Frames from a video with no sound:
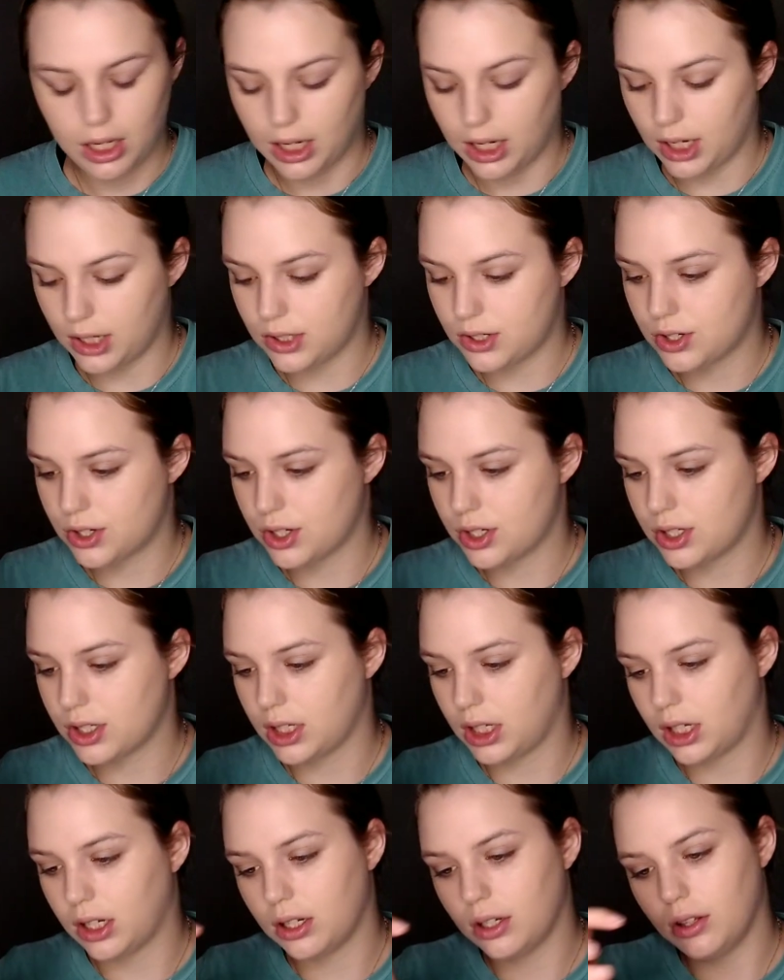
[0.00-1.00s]
it's just
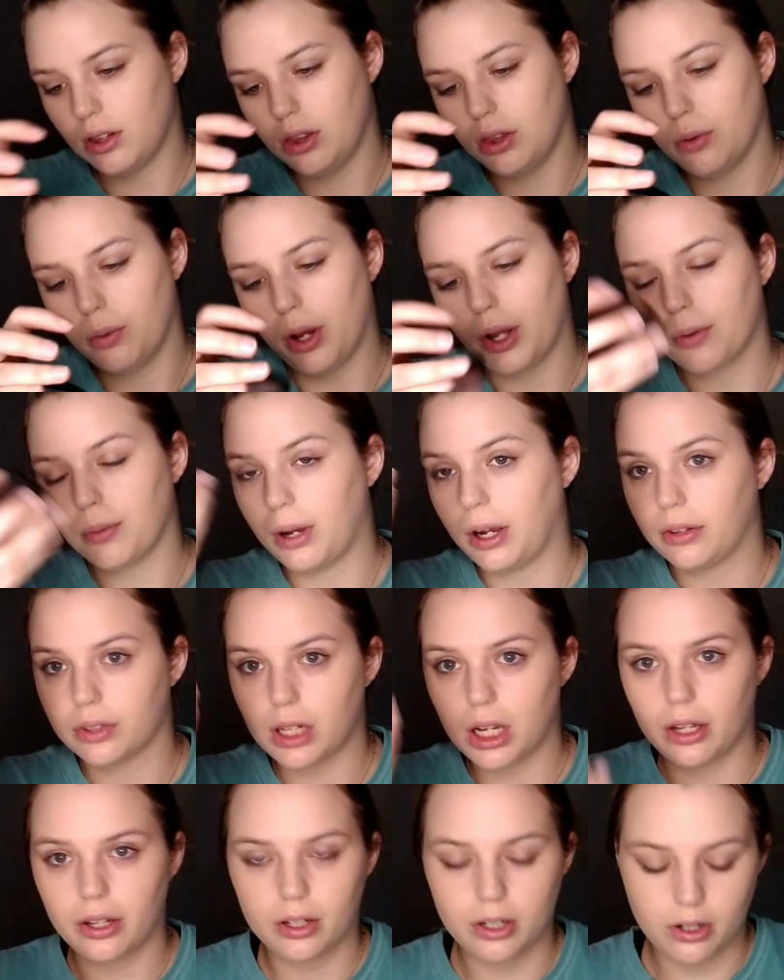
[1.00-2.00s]
like the Wet n
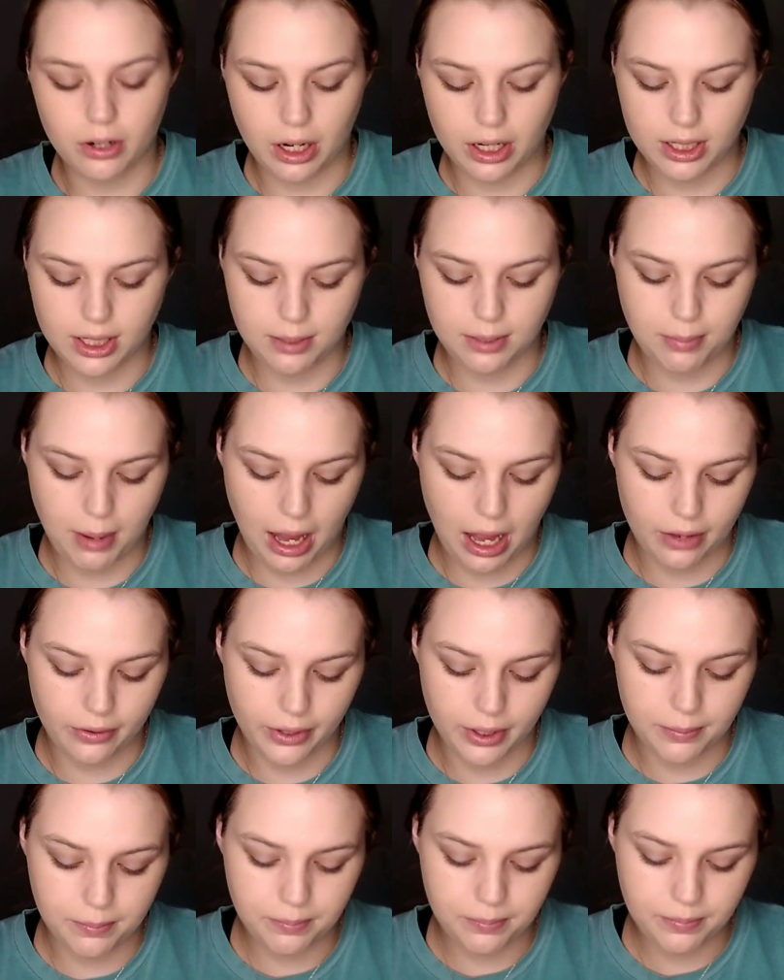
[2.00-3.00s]
Wild color correcting
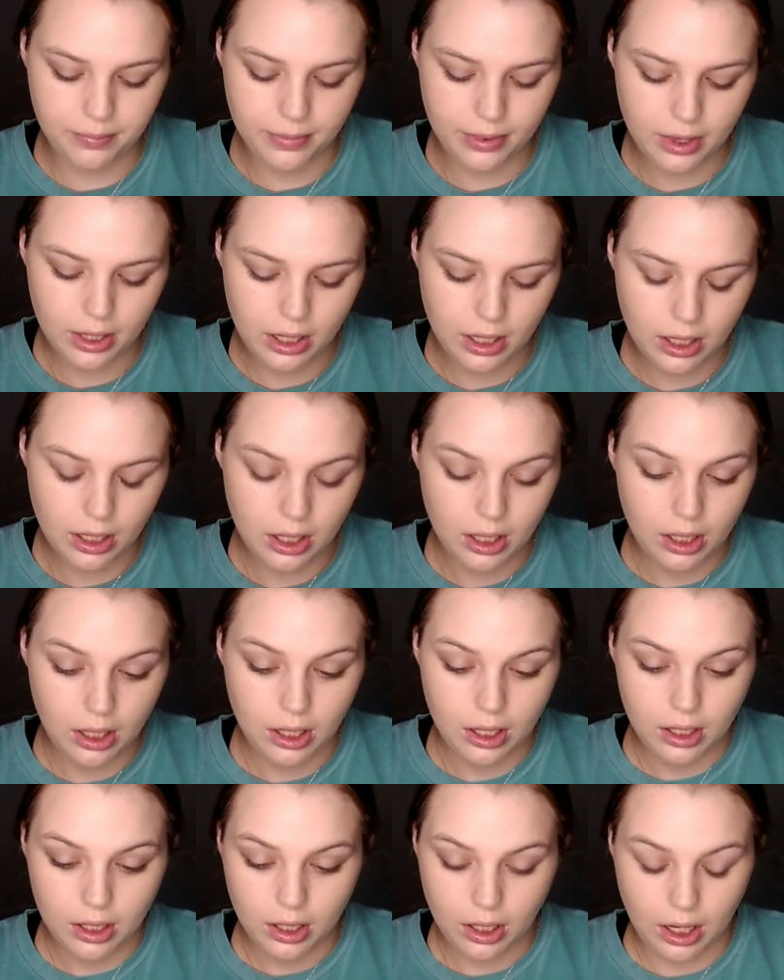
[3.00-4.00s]
palette.
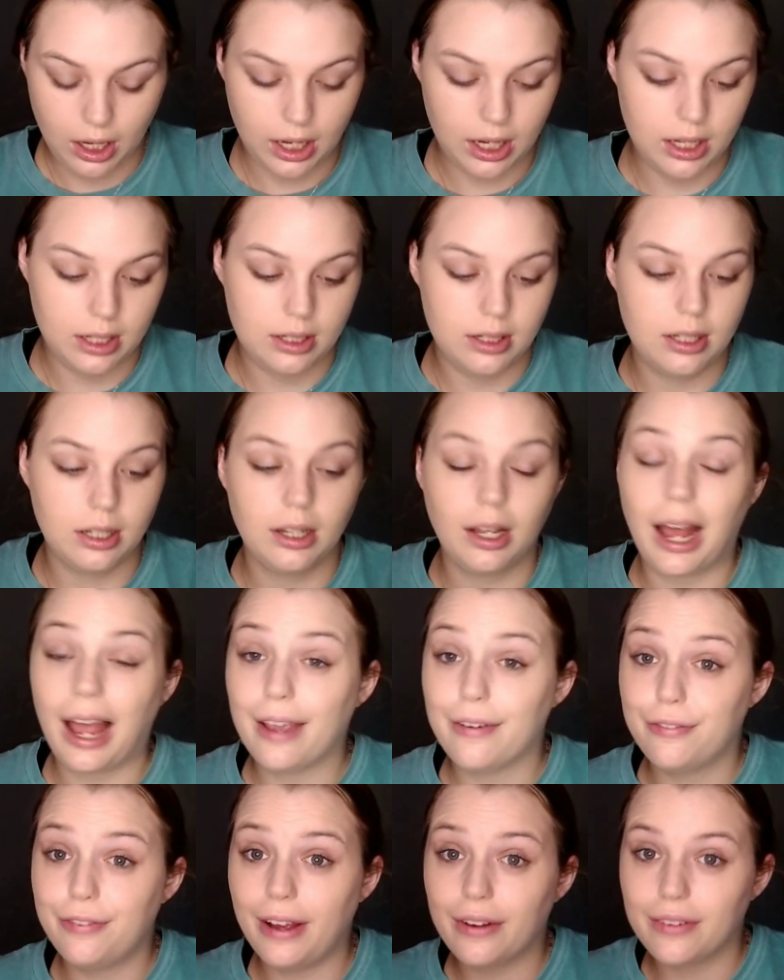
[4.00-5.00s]
And I
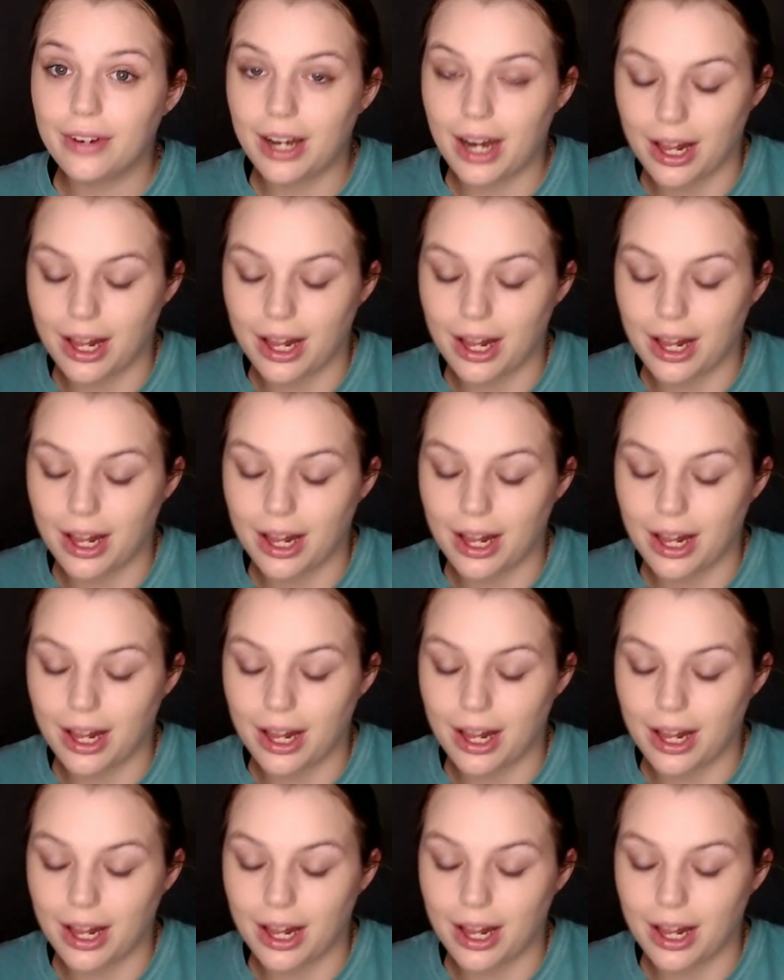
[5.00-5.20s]
found